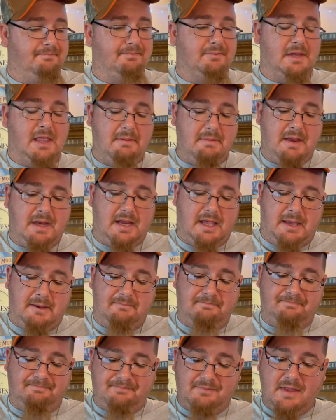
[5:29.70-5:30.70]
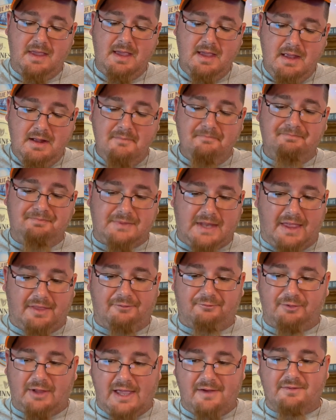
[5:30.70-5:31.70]
lemony. Now the
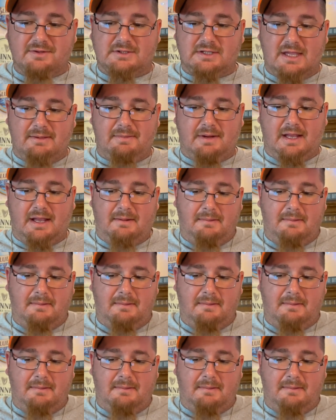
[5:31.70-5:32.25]
flavor is lemony.